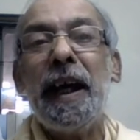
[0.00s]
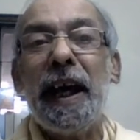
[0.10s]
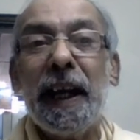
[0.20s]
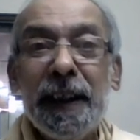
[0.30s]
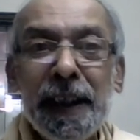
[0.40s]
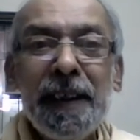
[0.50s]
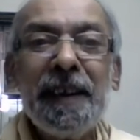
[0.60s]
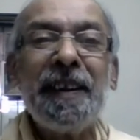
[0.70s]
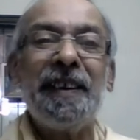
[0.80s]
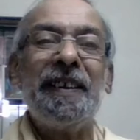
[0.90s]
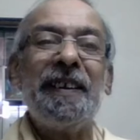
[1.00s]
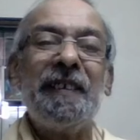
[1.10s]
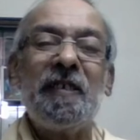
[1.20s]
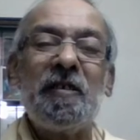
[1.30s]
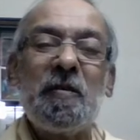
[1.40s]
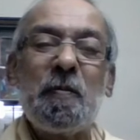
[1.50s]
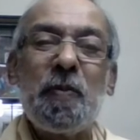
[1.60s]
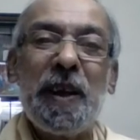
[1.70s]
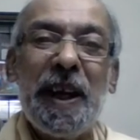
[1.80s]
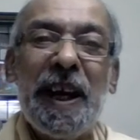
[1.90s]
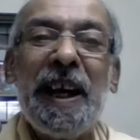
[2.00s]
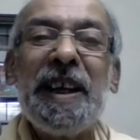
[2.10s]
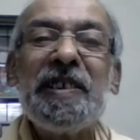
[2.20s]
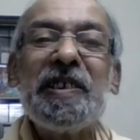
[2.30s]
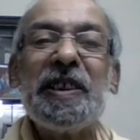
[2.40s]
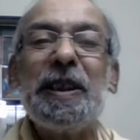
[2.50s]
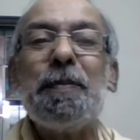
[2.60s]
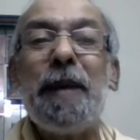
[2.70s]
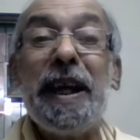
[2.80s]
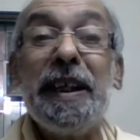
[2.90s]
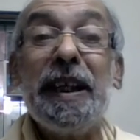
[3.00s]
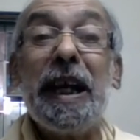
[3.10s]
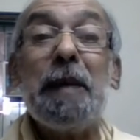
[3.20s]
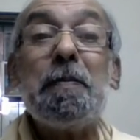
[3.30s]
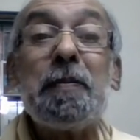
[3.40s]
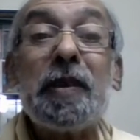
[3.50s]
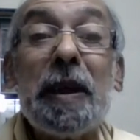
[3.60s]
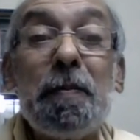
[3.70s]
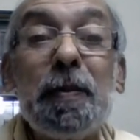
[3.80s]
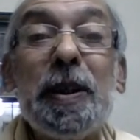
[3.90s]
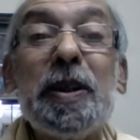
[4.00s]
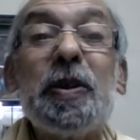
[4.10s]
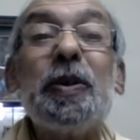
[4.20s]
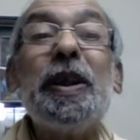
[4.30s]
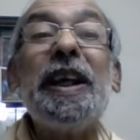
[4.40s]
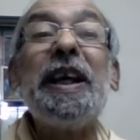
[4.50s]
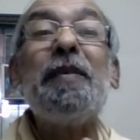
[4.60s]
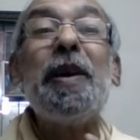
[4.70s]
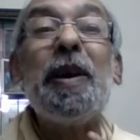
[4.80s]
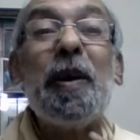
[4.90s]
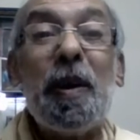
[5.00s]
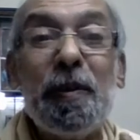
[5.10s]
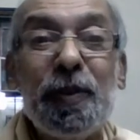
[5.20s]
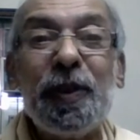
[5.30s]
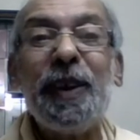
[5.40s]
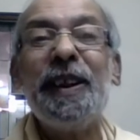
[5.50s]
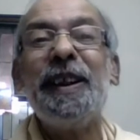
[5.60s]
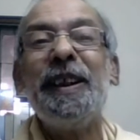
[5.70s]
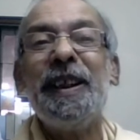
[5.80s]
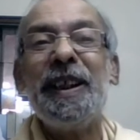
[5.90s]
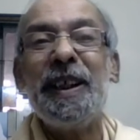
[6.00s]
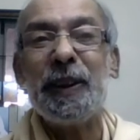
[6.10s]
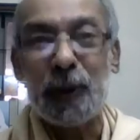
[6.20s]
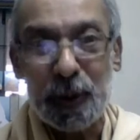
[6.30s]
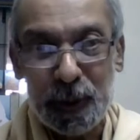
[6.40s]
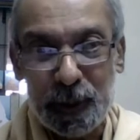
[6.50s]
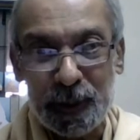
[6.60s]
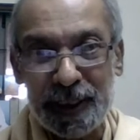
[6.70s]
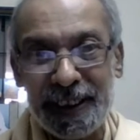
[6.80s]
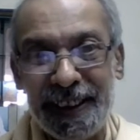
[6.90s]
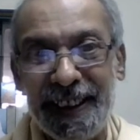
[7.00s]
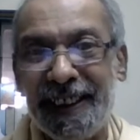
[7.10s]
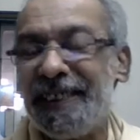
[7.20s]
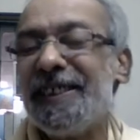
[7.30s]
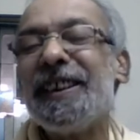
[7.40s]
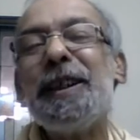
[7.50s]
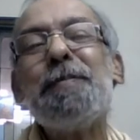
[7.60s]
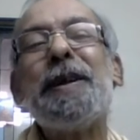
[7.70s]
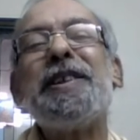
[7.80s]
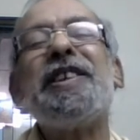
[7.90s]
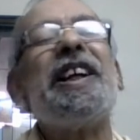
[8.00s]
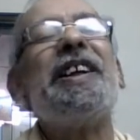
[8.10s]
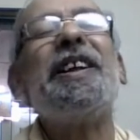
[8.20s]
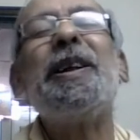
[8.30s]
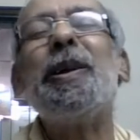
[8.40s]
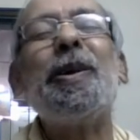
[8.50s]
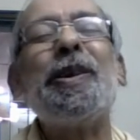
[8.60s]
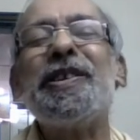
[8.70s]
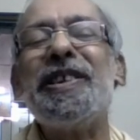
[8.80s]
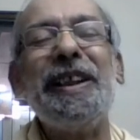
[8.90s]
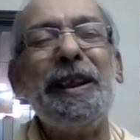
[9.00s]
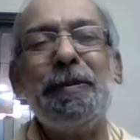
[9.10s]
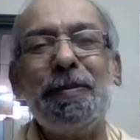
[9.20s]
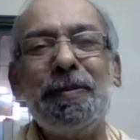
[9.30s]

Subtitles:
And then, as the mind comes up to the level of throat, it is nothing but chanting Lord's name,